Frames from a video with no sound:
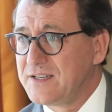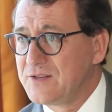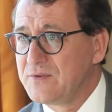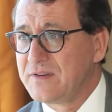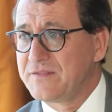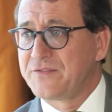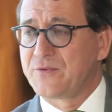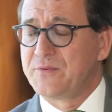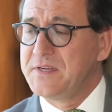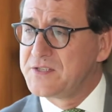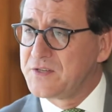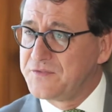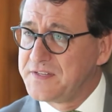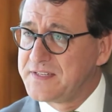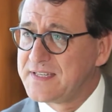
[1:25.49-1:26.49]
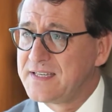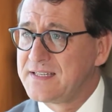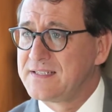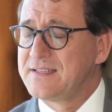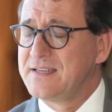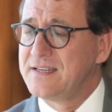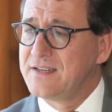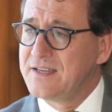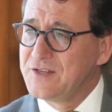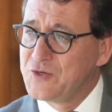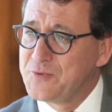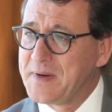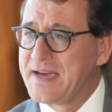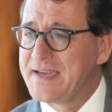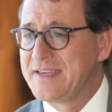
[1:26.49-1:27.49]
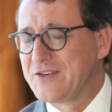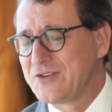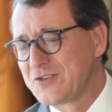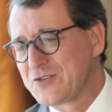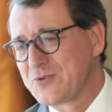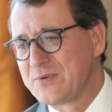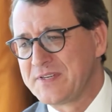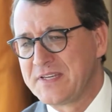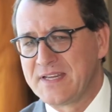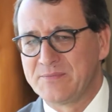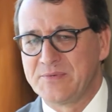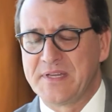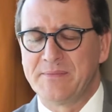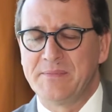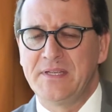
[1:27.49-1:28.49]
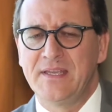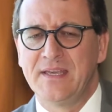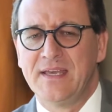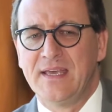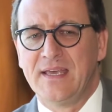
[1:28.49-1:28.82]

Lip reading: And we have 3 Sofitels in Dubai and another one in Abu Dhabi.